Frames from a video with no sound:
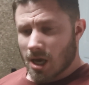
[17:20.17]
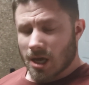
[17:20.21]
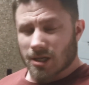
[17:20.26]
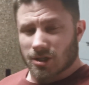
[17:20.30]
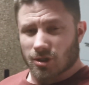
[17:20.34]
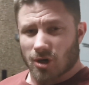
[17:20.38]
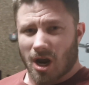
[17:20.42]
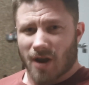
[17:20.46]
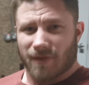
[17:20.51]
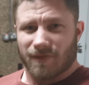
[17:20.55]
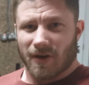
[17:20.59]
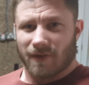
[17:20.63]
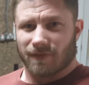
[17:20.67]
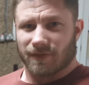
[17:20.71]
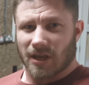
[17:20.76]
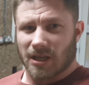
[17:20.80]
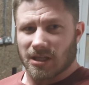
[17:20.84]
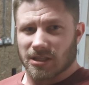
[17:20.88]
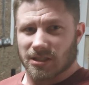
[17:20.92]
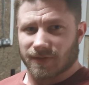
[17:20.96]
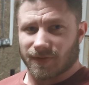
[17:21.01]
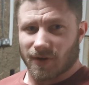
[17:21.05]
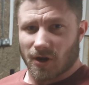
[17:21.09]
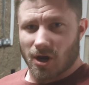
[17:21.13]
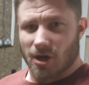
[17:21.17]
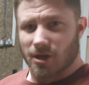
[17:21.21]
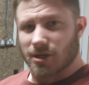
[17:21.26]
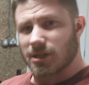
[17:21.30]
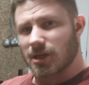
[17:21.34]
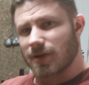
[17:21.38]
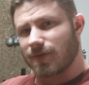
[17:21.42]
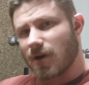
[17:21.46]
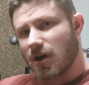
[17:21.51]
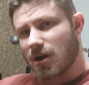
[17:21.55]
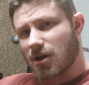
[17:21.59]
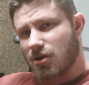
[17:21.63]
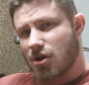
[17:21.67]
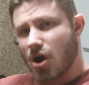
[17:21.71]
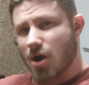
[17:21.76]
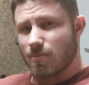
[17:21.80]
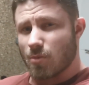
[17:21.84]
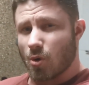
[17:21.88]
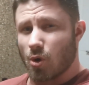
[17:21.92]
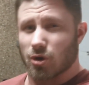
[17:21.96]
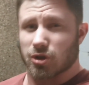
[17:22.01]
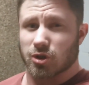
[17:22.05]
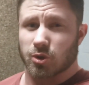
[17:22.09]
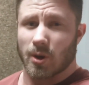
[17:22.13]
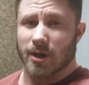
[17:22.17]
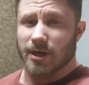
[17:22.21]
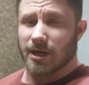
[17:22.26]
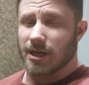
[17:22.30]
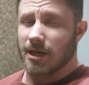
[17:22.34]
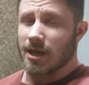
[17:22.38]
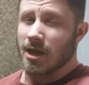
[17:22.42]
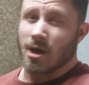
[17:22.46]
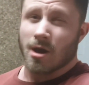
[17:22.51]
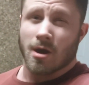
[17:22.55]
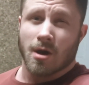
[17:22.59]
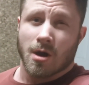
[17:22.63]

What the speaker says: Try 15s first. If I can go more 20,